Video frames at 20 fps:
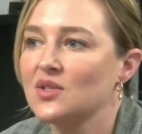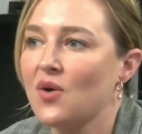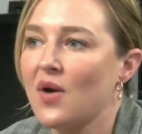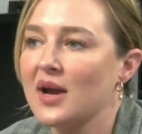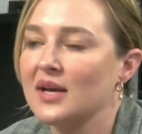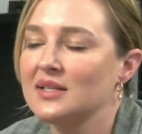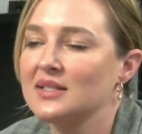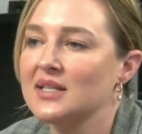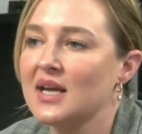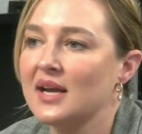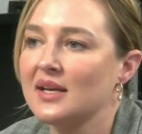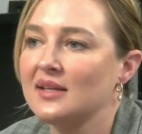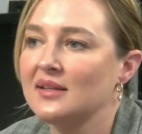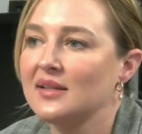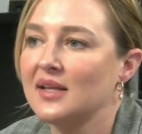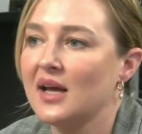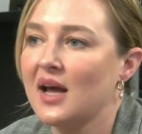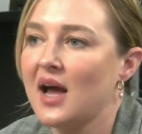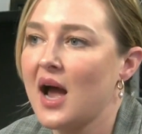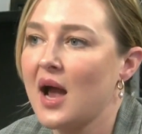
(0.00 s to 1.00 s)
so I
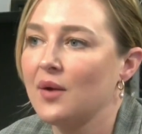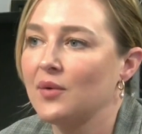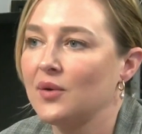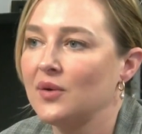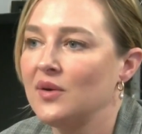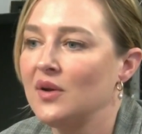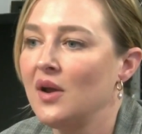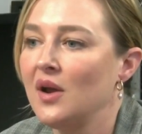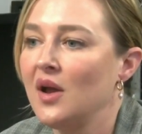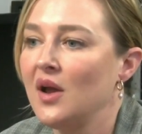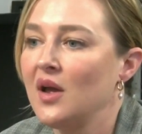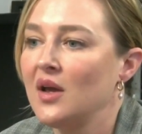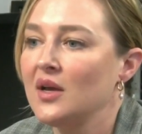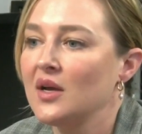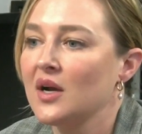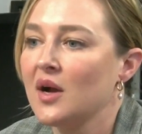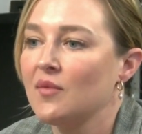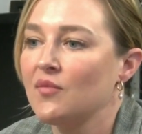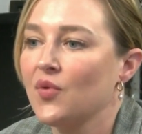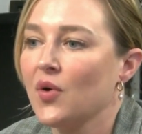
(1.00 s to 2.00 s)
decided that I would
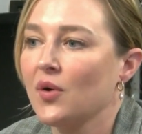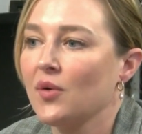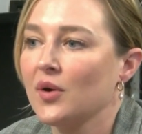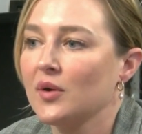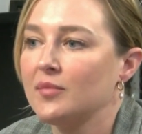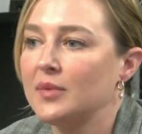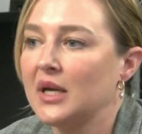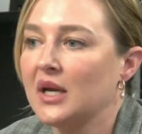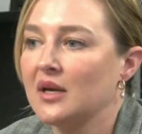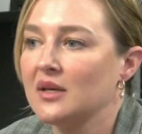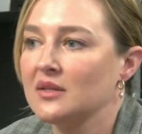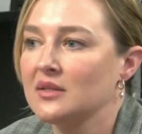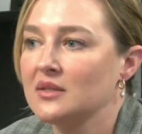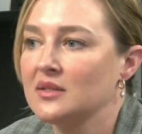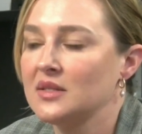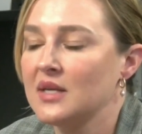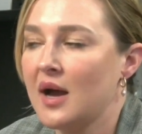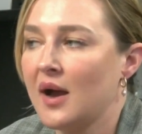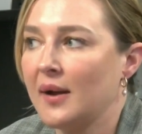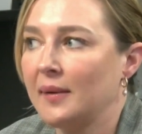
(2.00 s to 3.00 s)
come forward
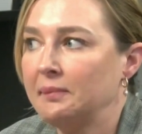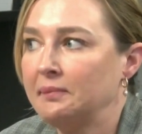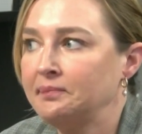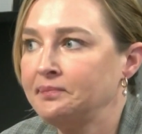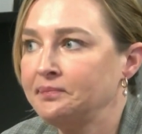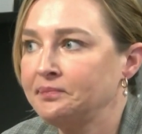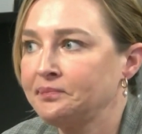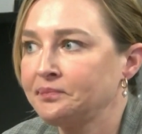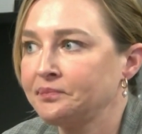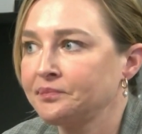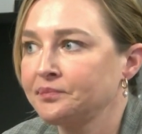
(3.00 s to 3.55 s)
because um,